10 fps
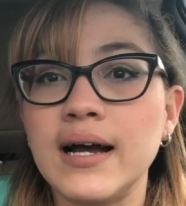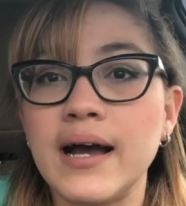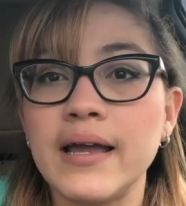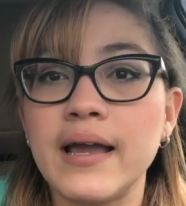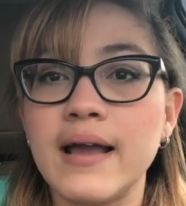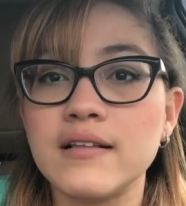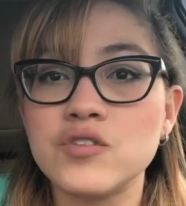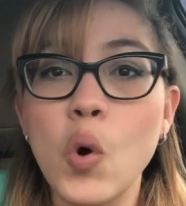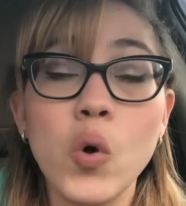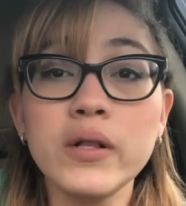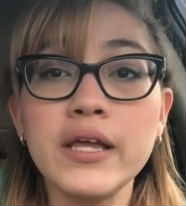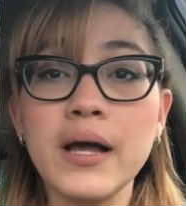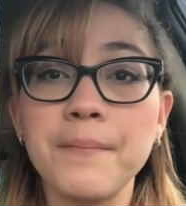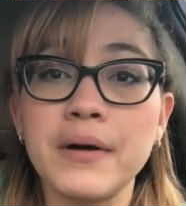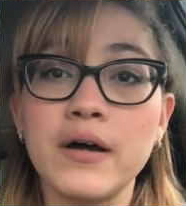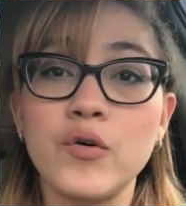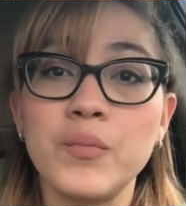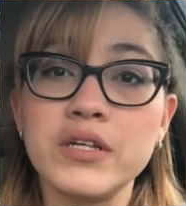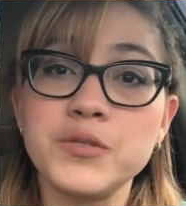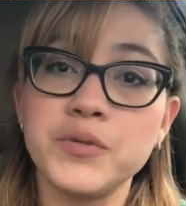I told him about
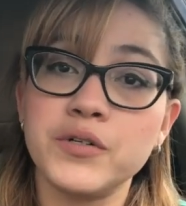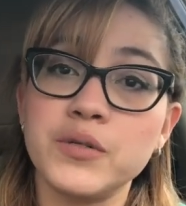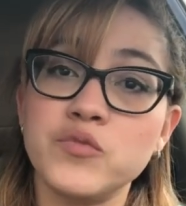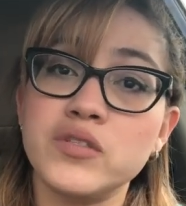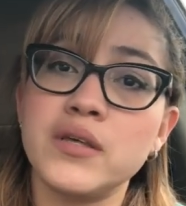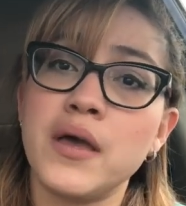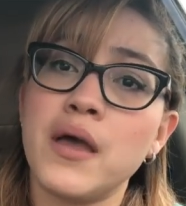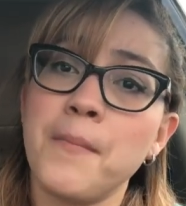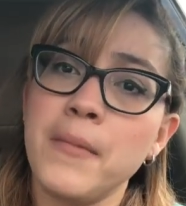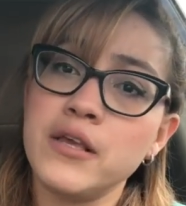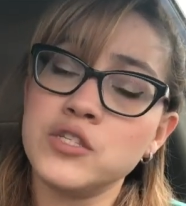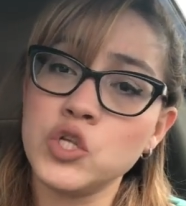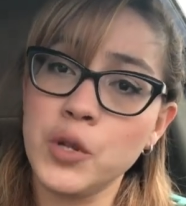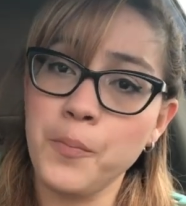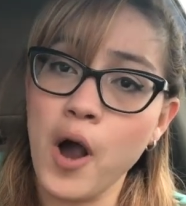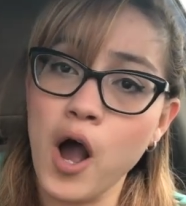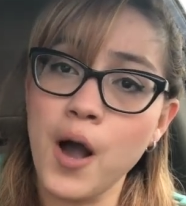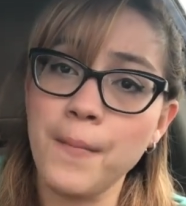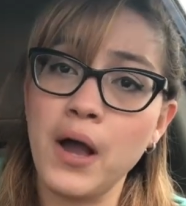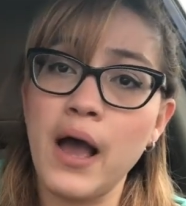my experience with the insulin
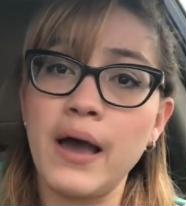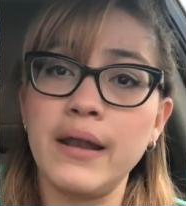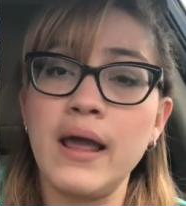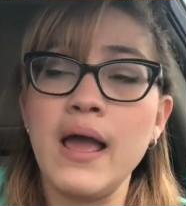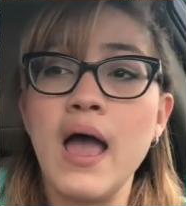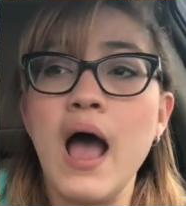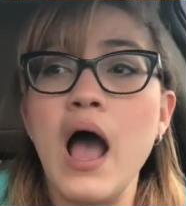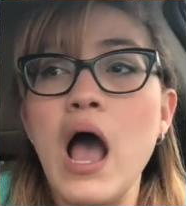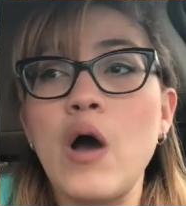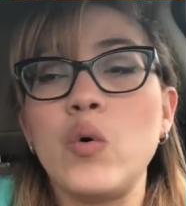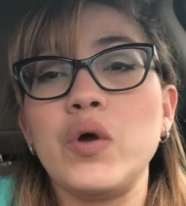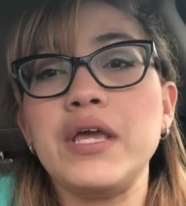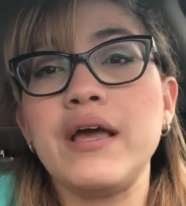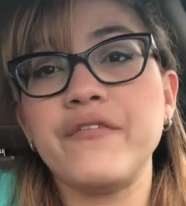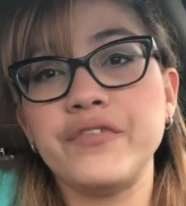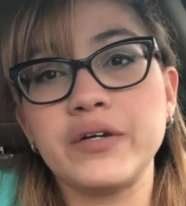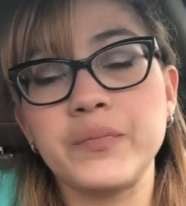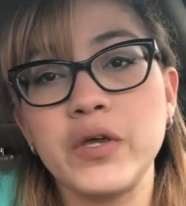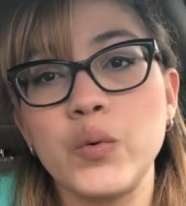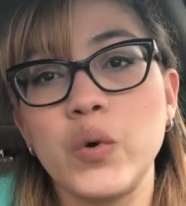pump and how it
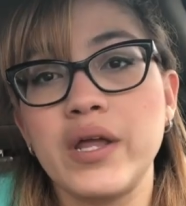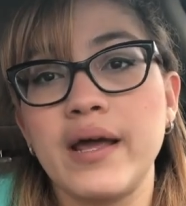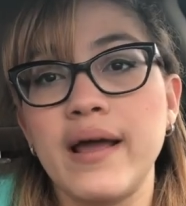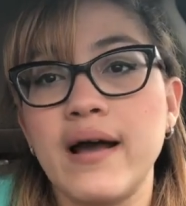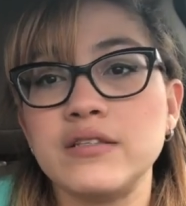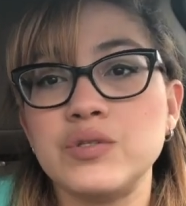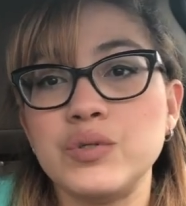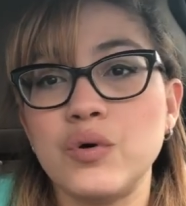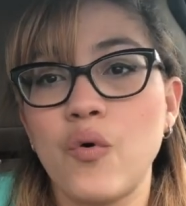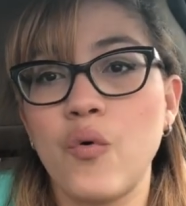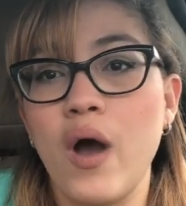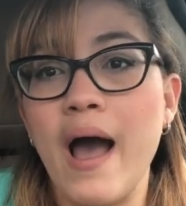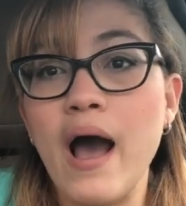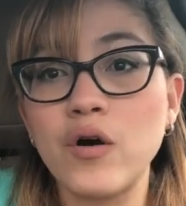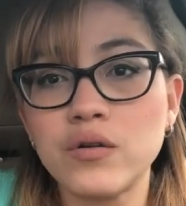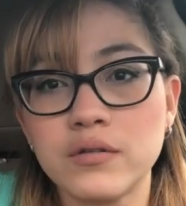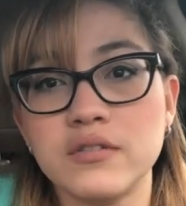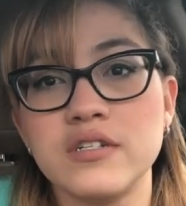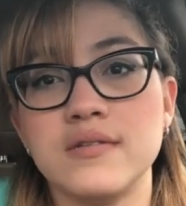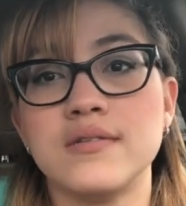affected me when I had to go out
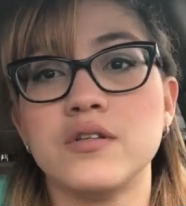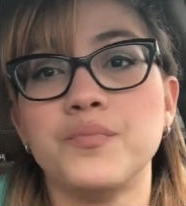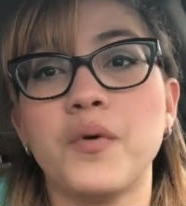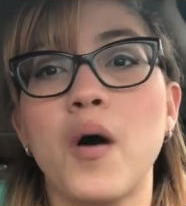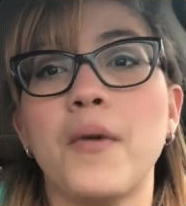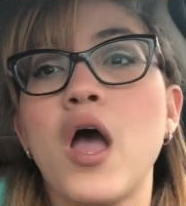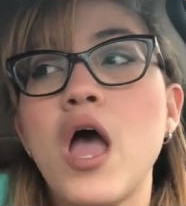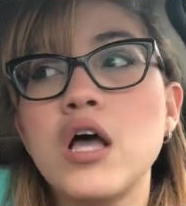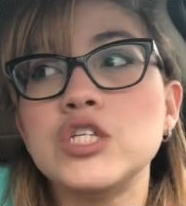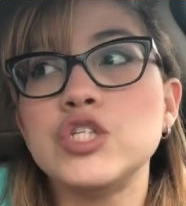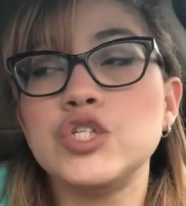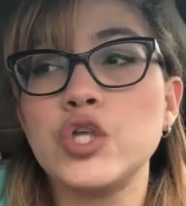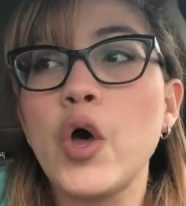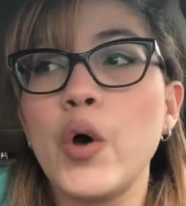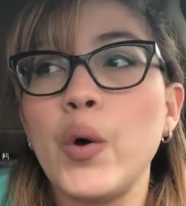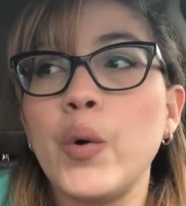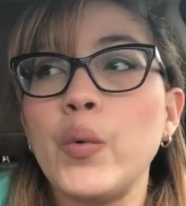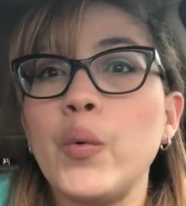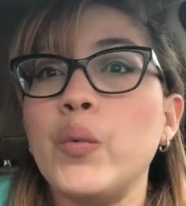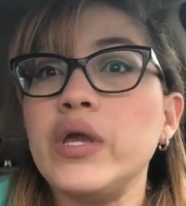the insulin pump.
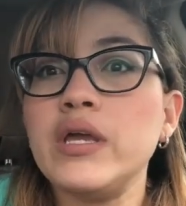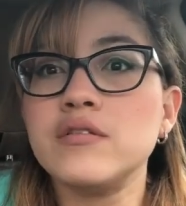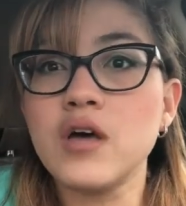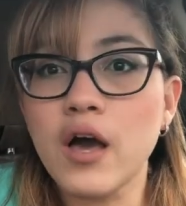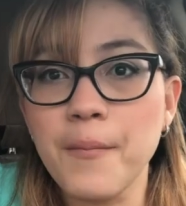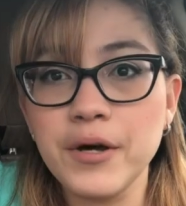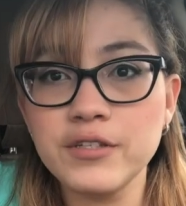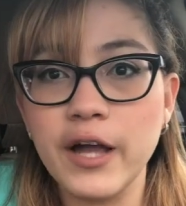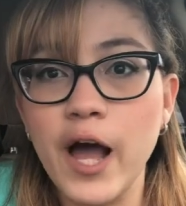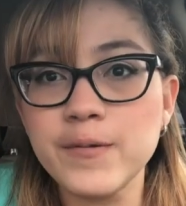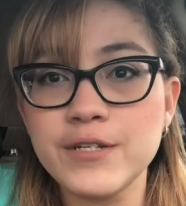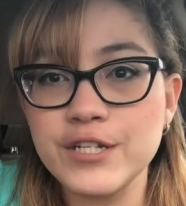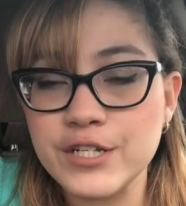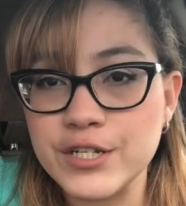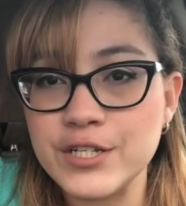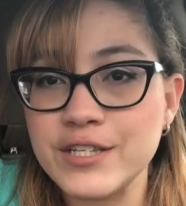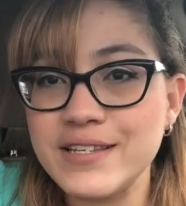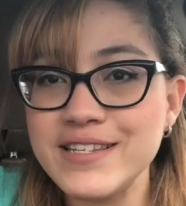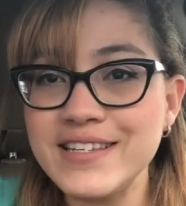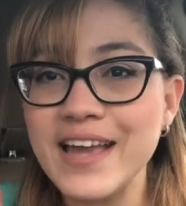So we talk about the
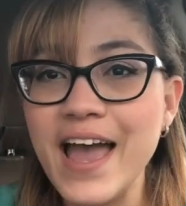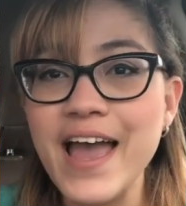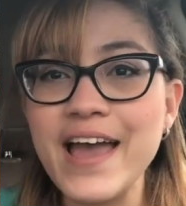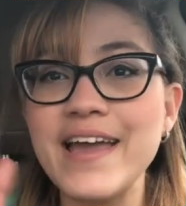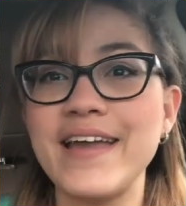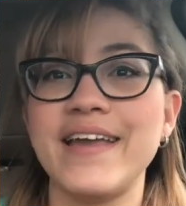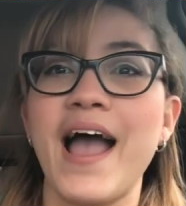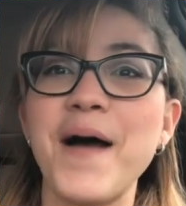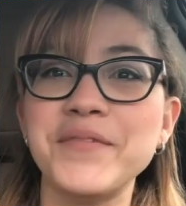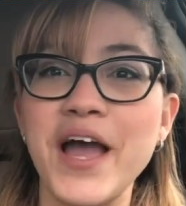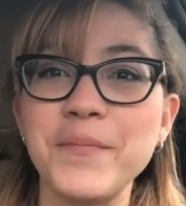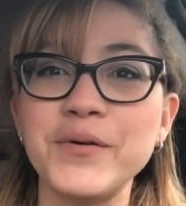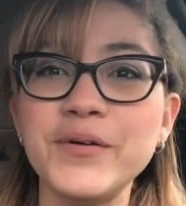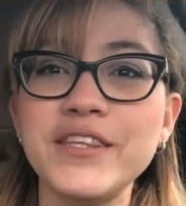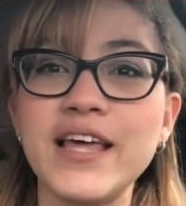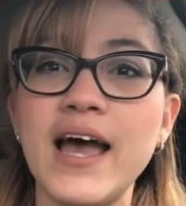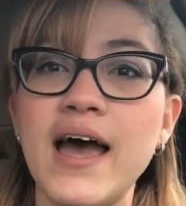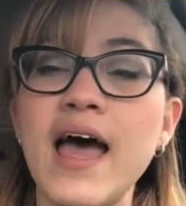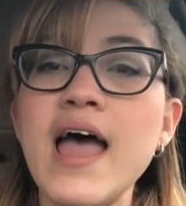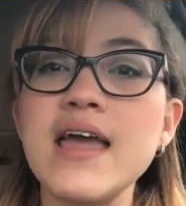options. Yay! I'm happy with
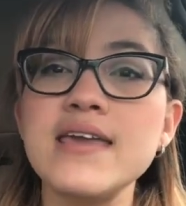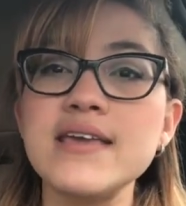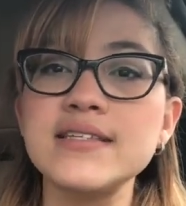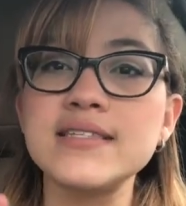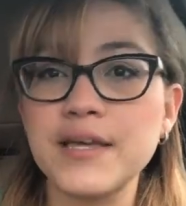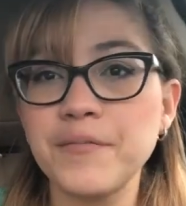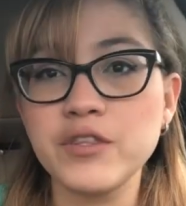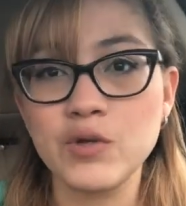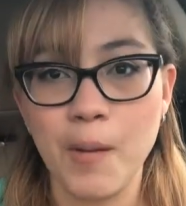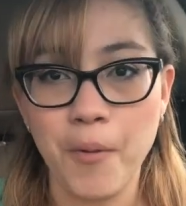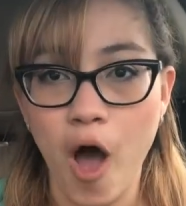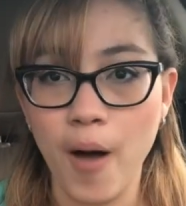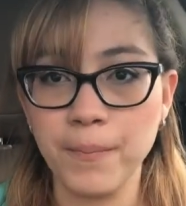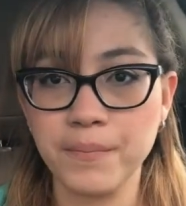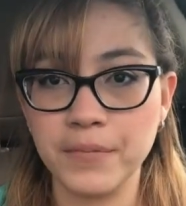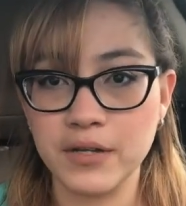that. He sent me to a pump